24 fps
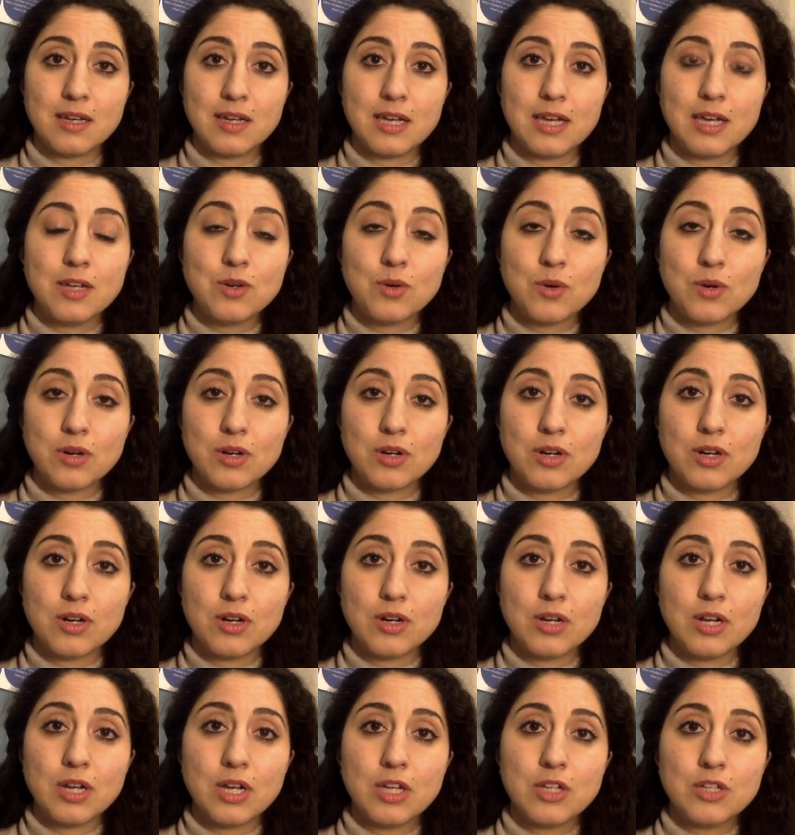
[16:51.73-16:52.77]
in
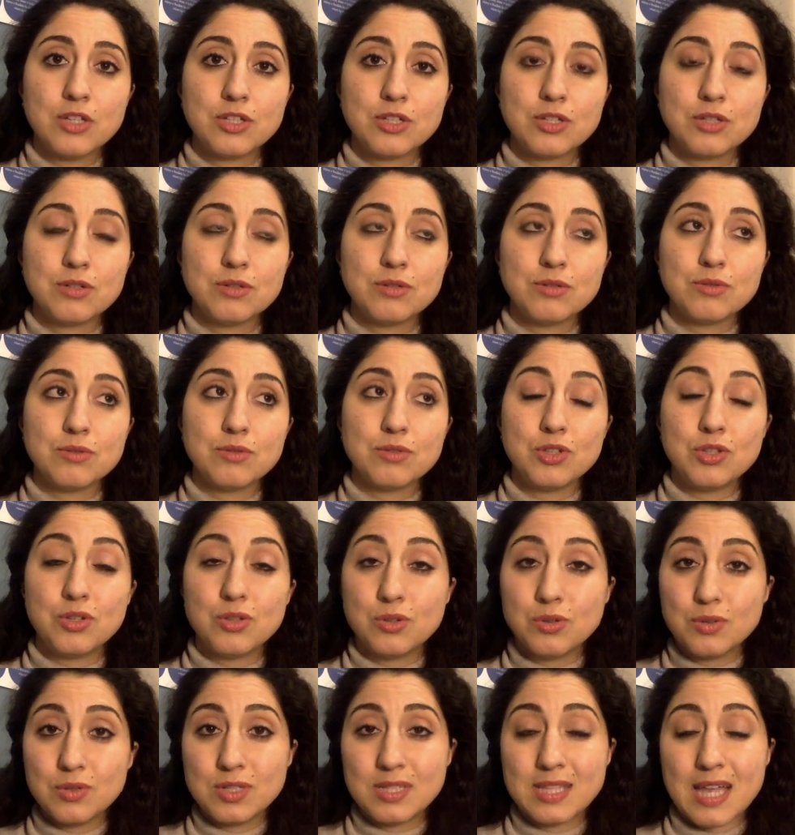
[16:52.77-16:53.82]
order to
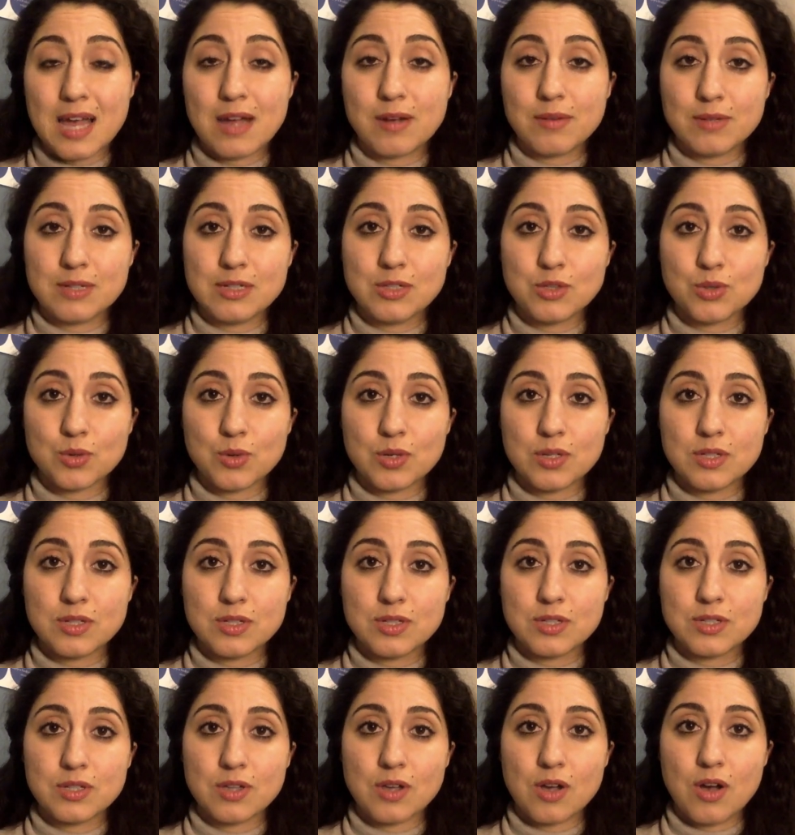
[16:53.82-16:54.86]
use that
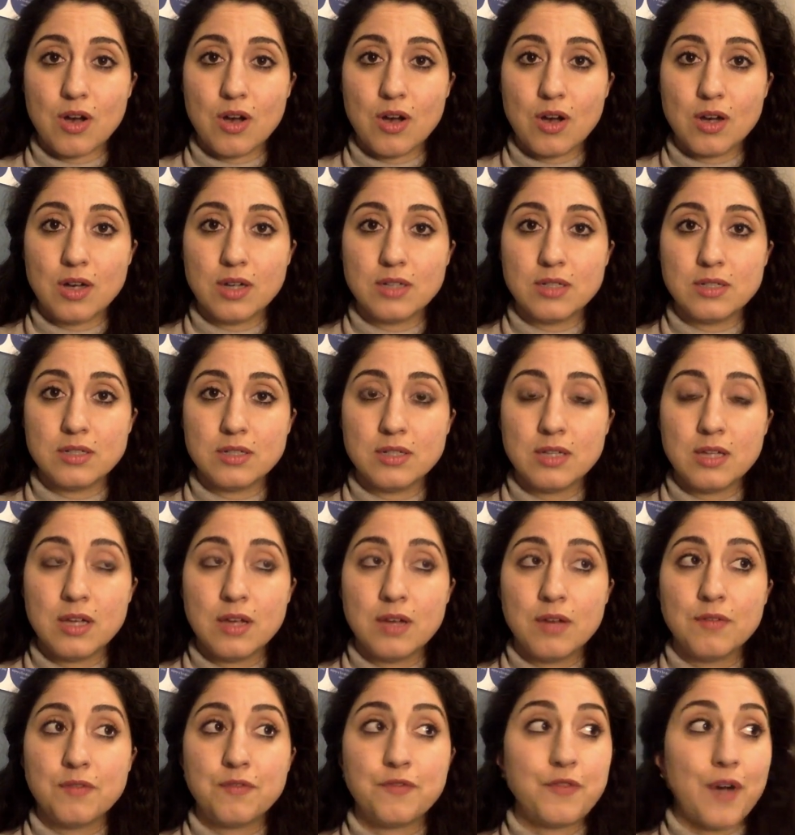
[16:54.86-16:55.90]
resource on
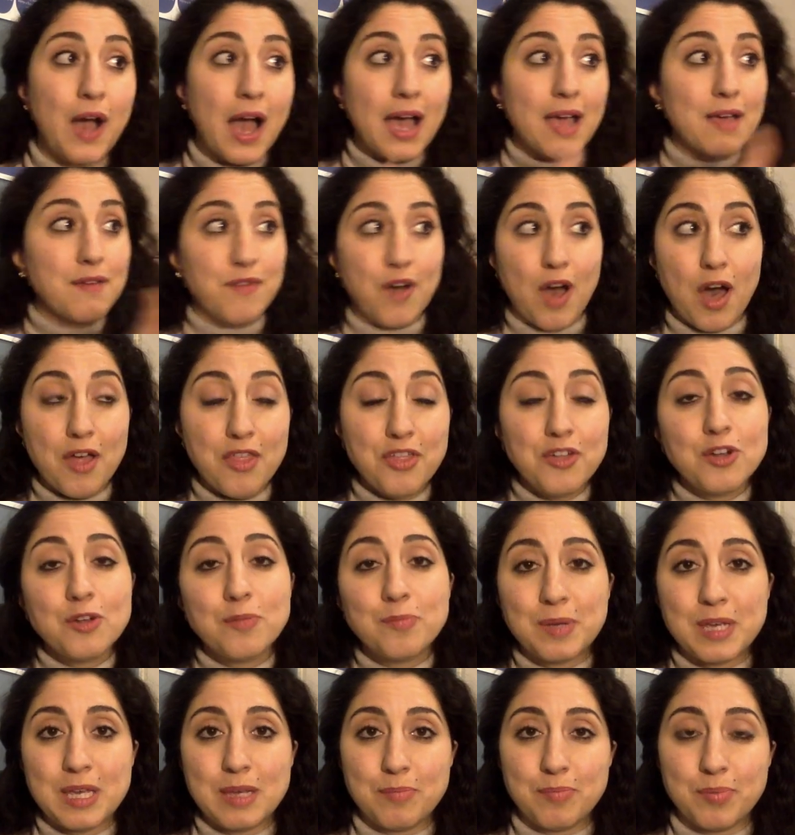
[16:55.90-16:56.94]
5 other
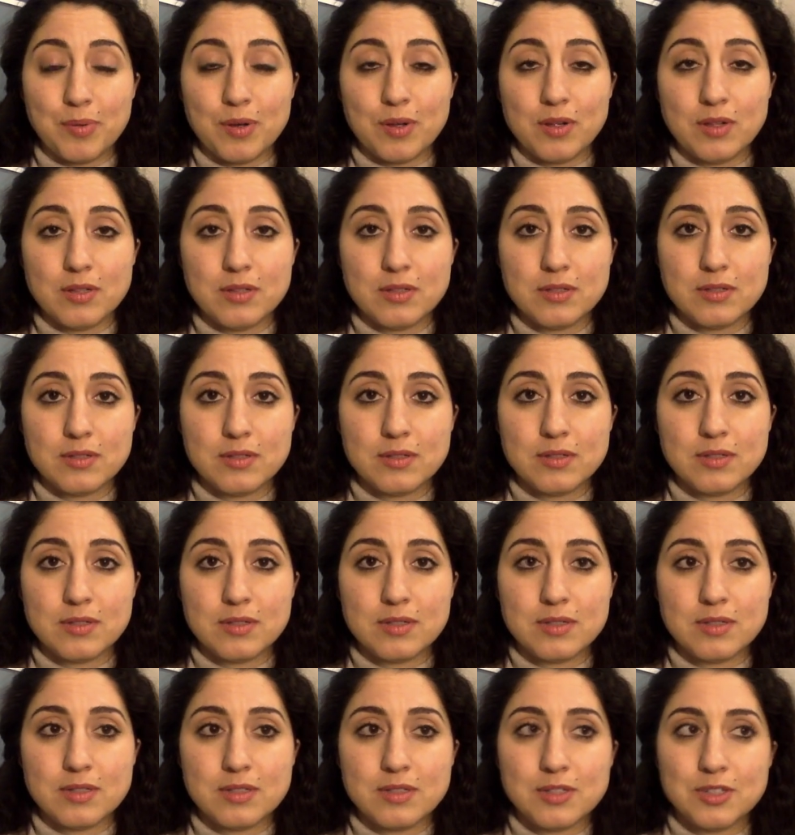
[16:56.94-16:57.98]
people.
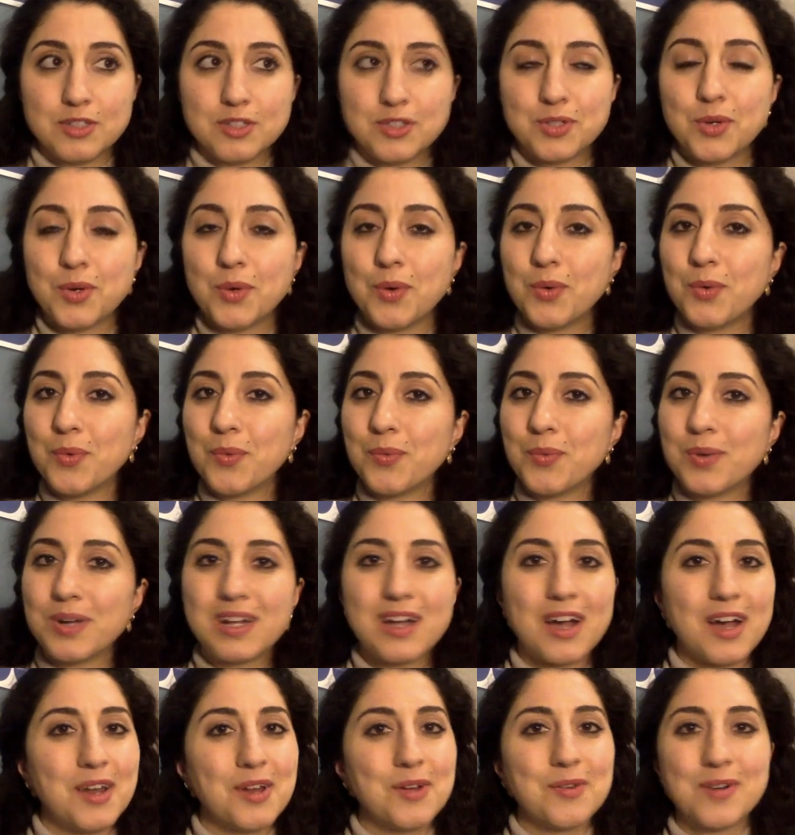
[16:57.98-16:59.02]
So we
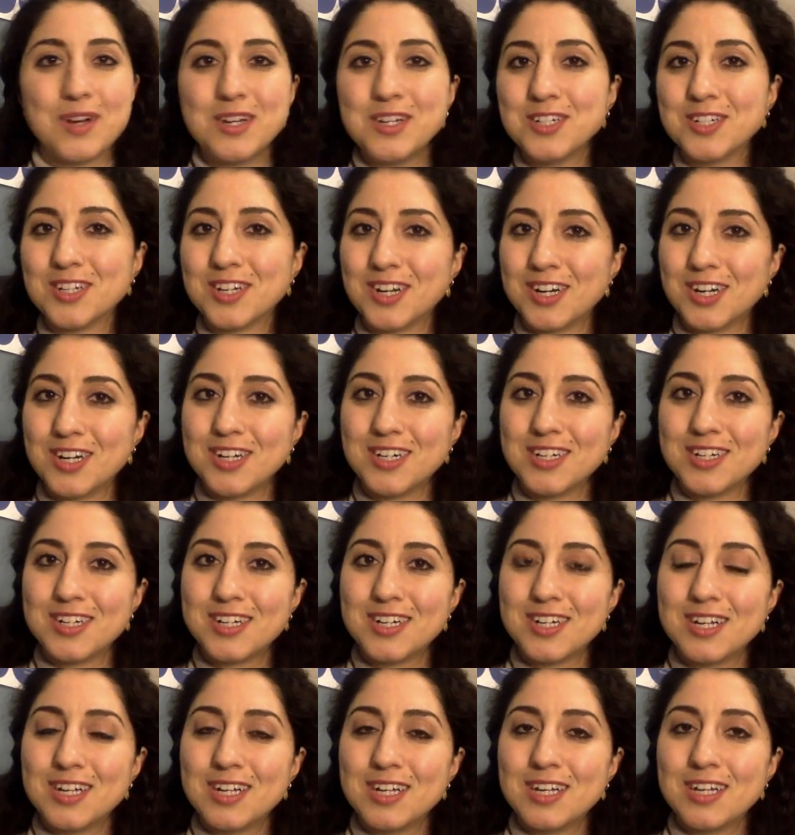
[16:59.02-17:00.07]
gotta wonder,
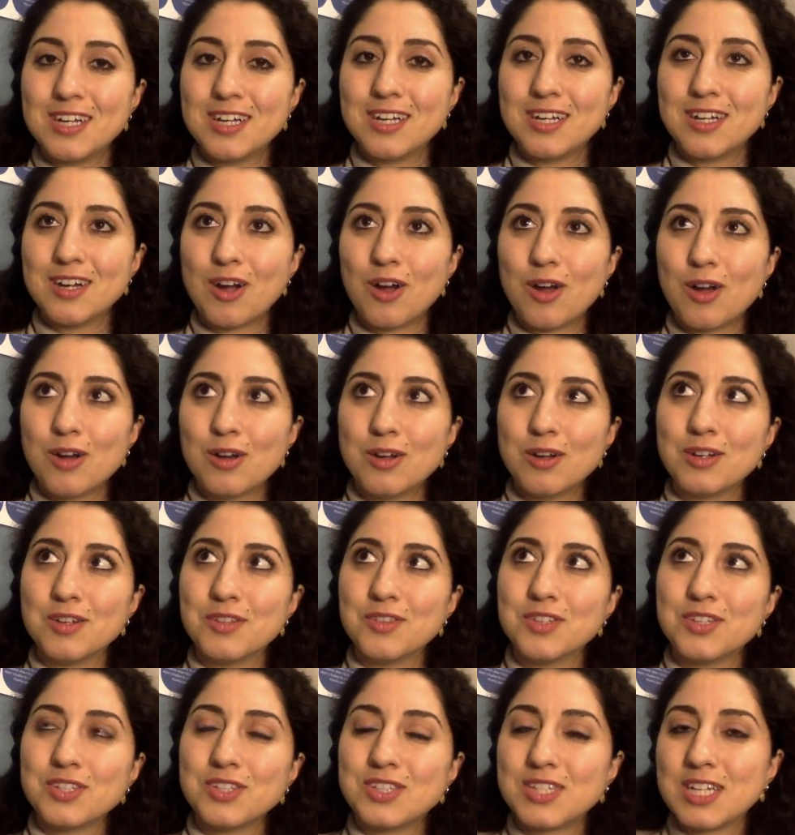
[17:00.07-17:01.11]
are
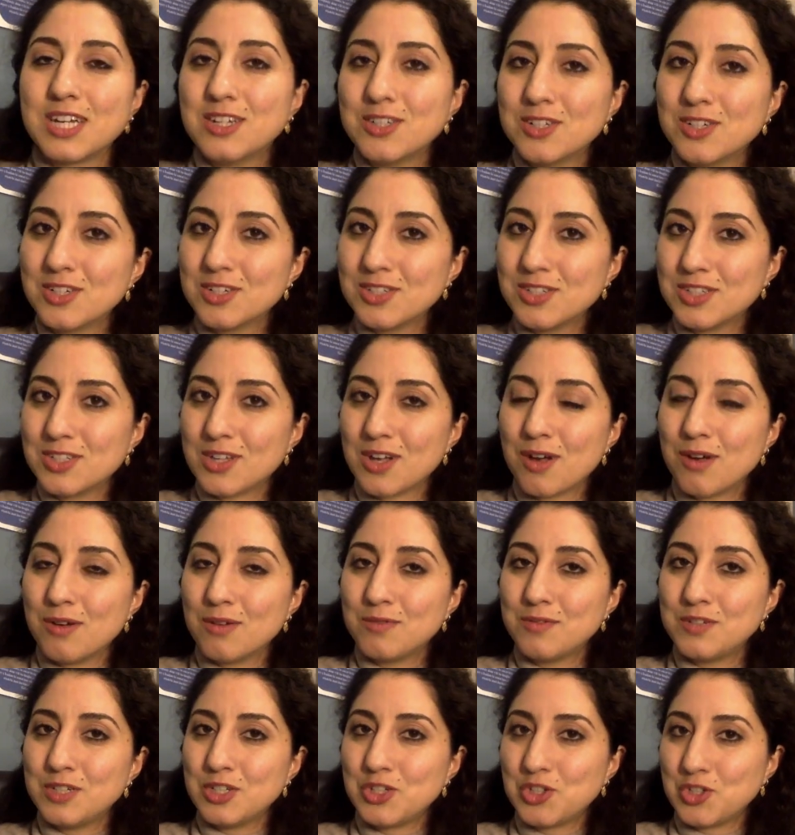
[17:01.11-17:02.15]
the standards
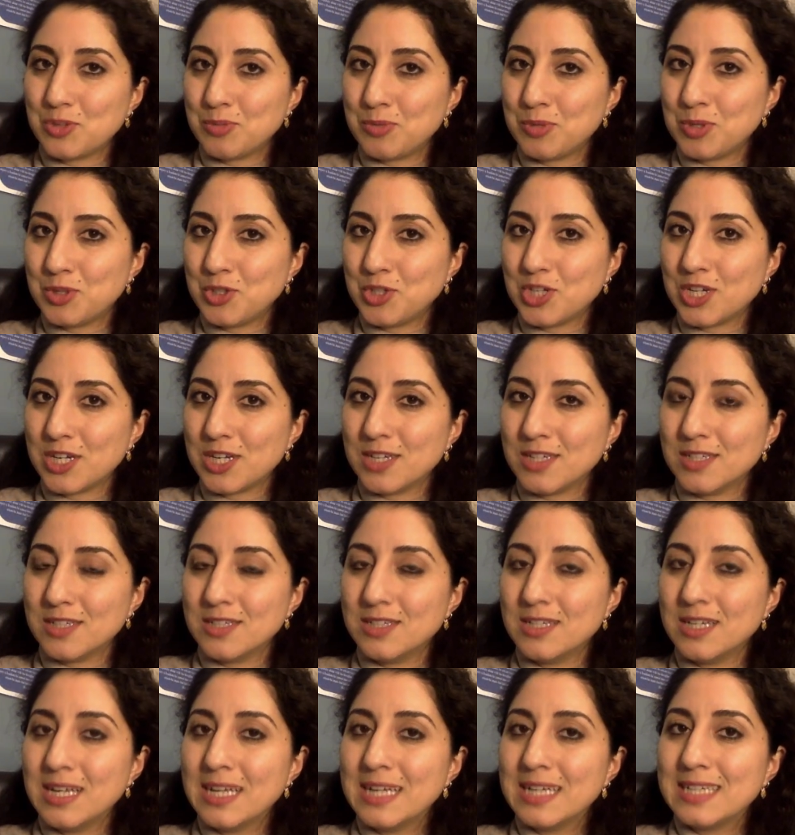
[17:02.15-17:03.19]
of
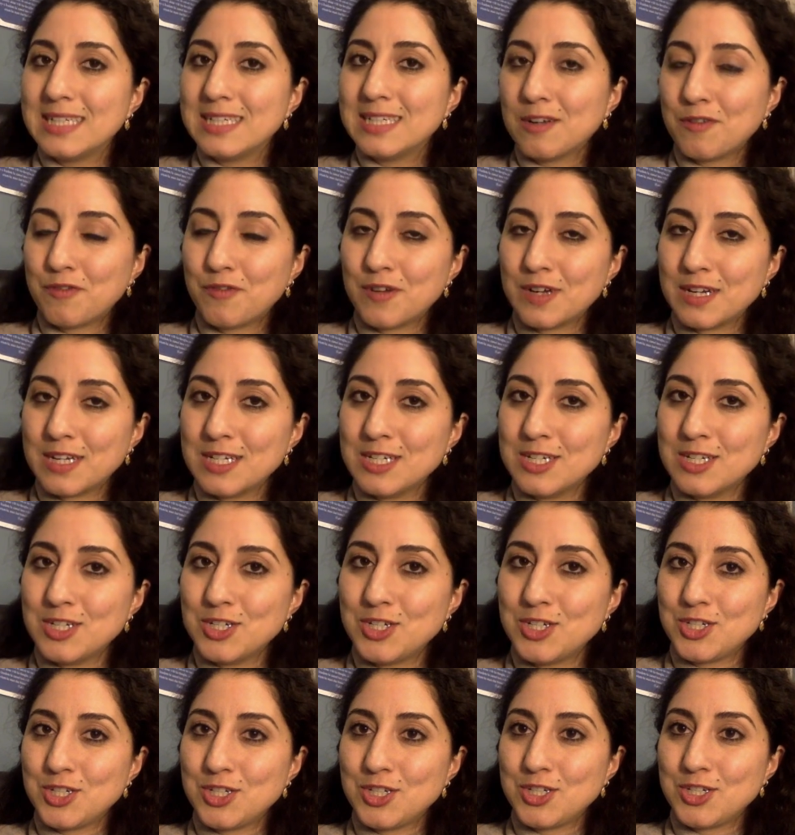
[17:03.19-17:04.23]
distribution different
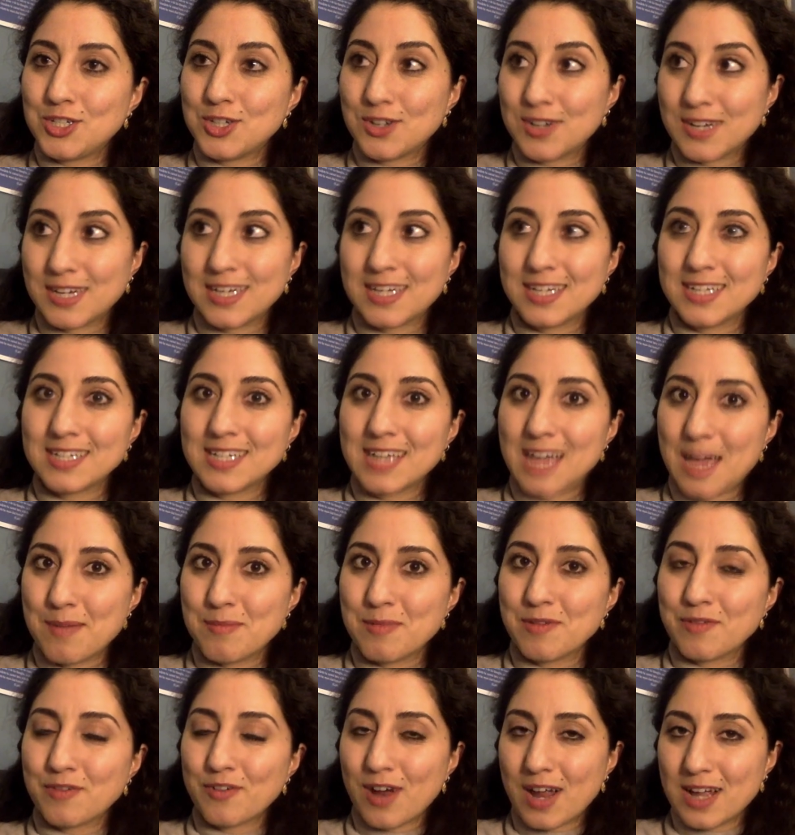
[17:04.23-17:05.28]
during a time
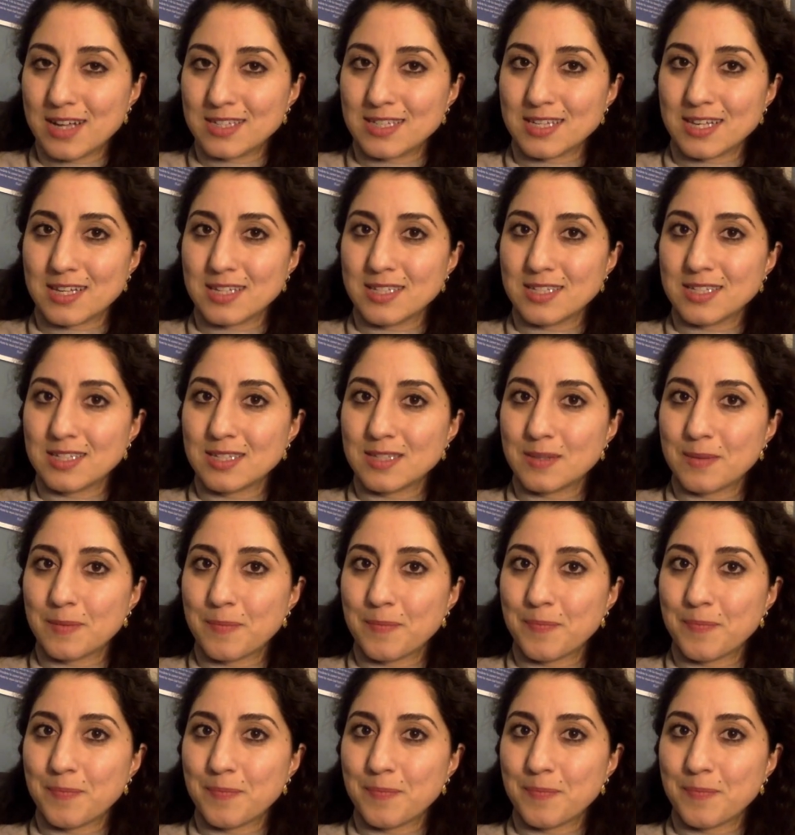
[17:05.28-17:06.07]
of crisis?